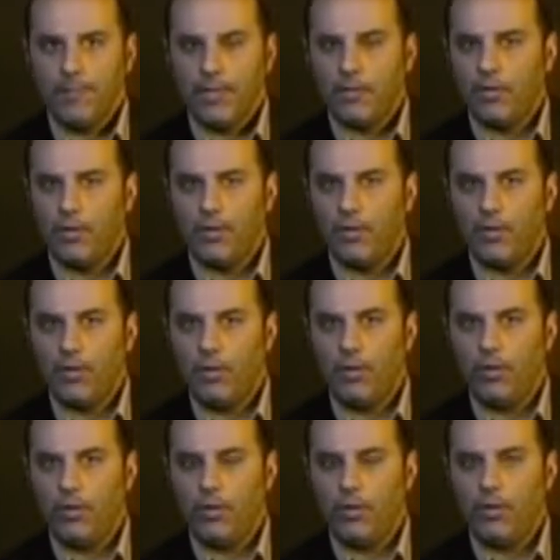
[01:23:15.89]
saw the
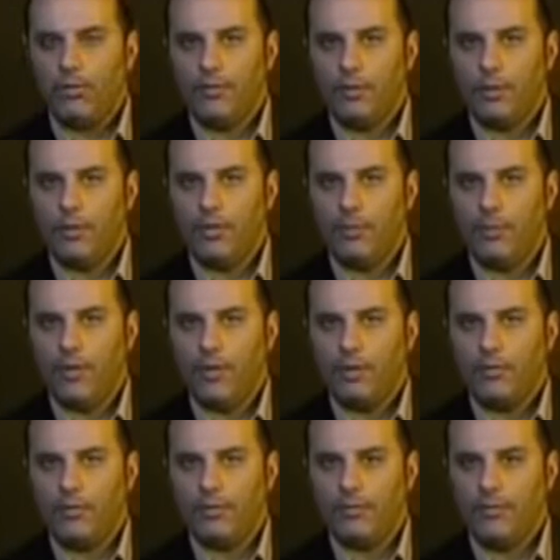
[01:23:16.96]
whole earth torn apart,
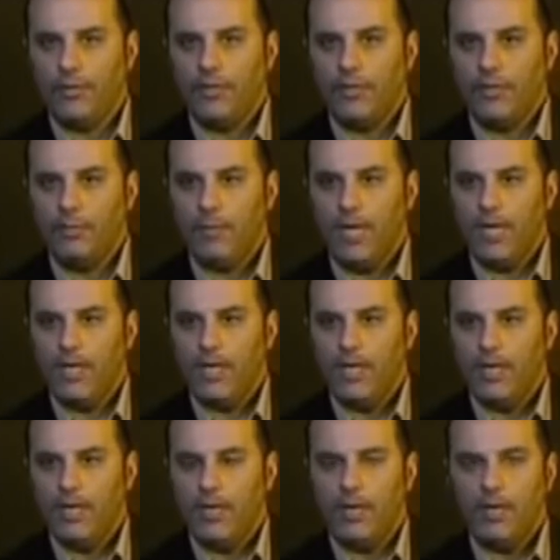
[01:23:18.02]
visited by
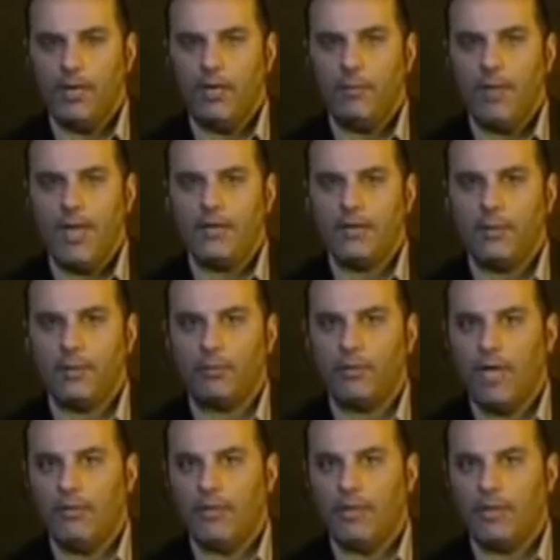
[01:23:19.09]
unimaginable
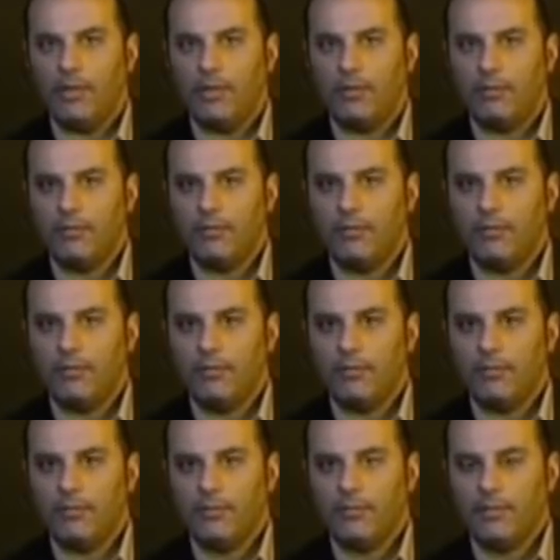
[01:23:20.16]
ravages,
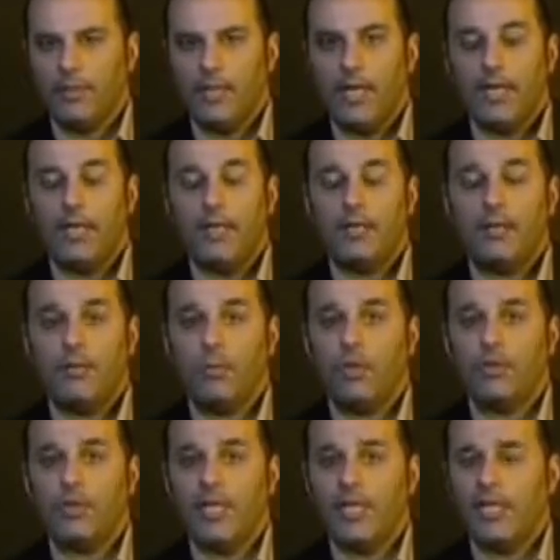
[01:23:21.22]
and it
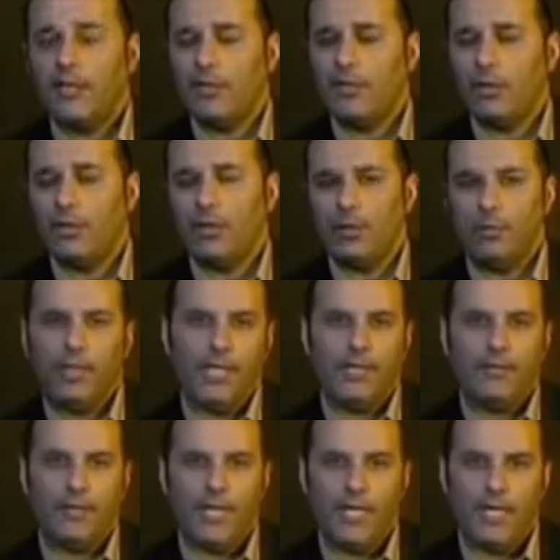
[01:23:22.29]
was an historical blink
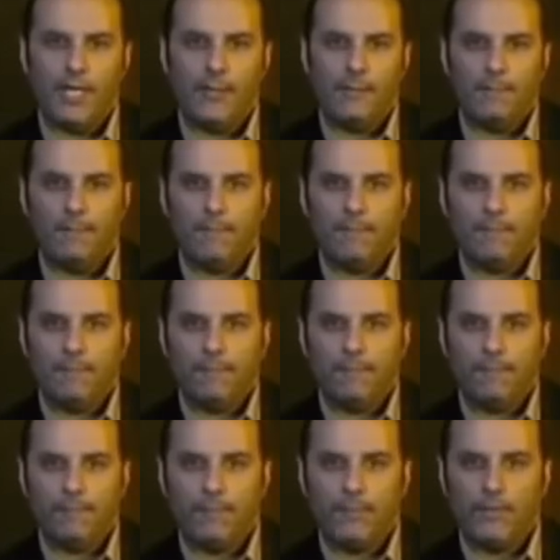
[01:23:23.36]
of the eye.
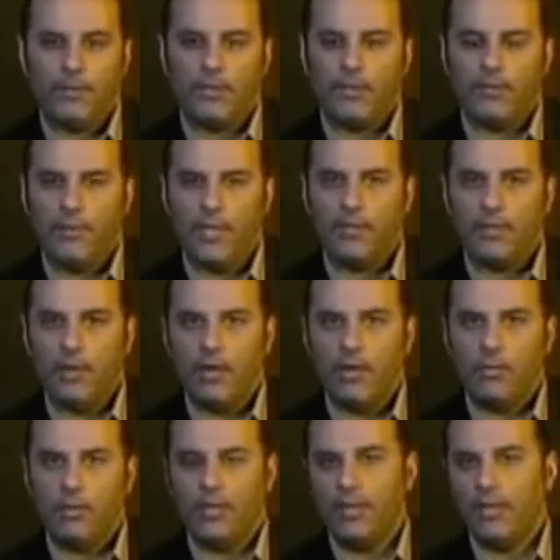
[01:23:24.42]
Such events
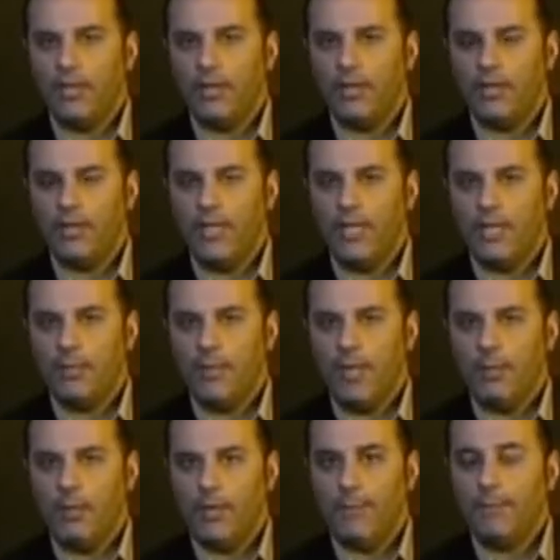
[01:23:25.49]
are written in our genetic
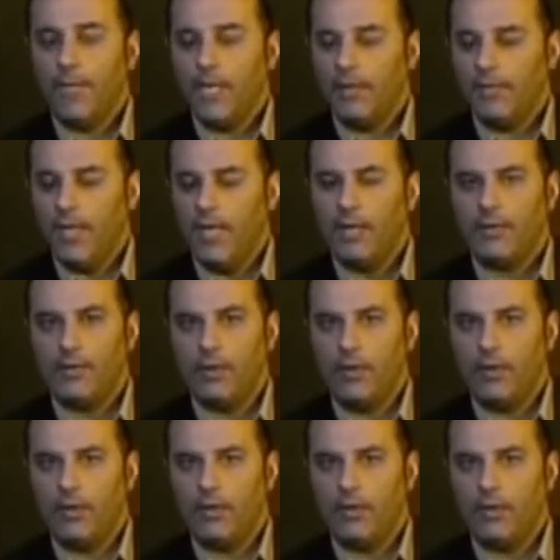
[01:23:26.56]
memory, and that is the
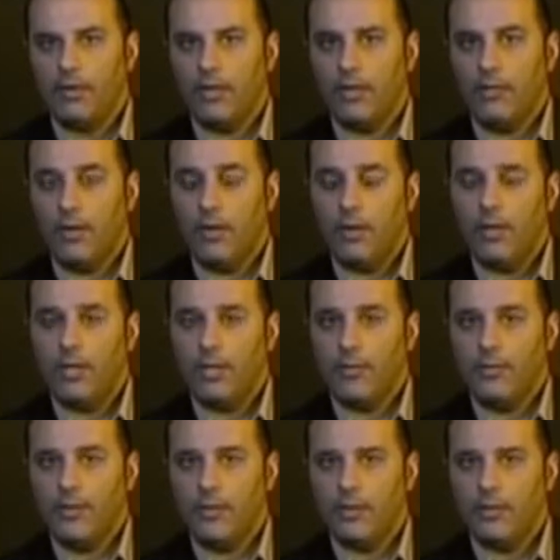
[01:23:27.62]
origin of all these
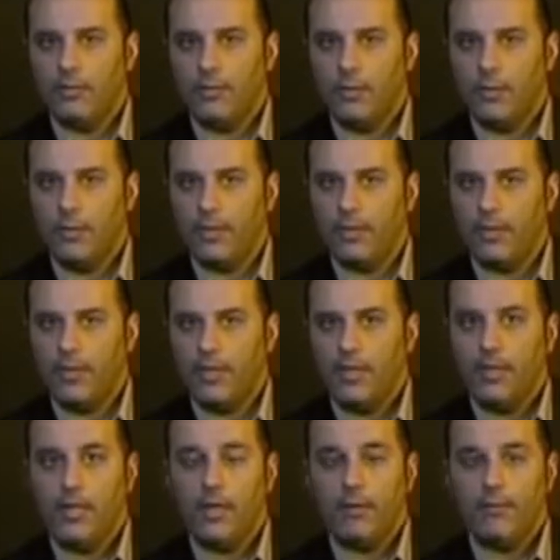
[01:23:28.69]
fears and phobias.
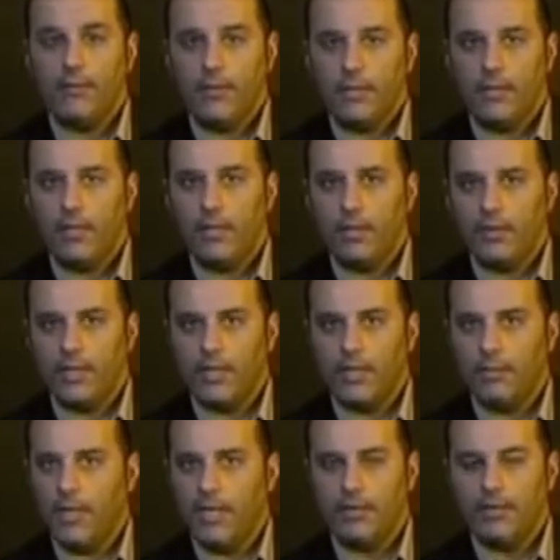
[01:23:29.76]
They are physiologically
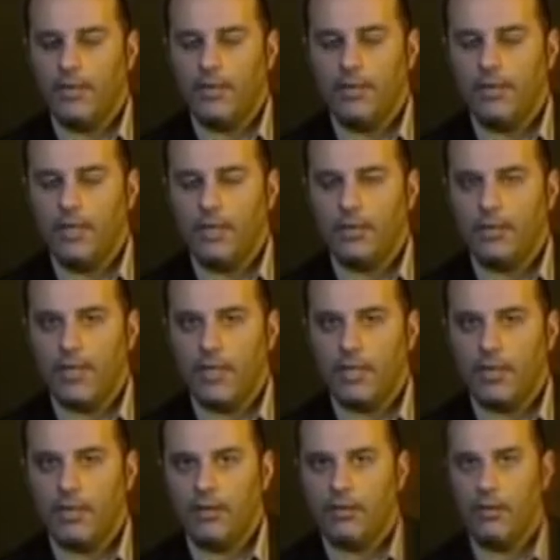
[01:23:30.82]
based, not
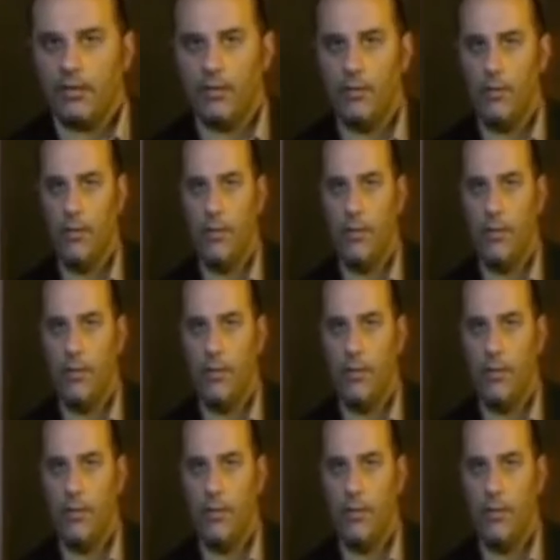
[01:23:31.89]
psychological.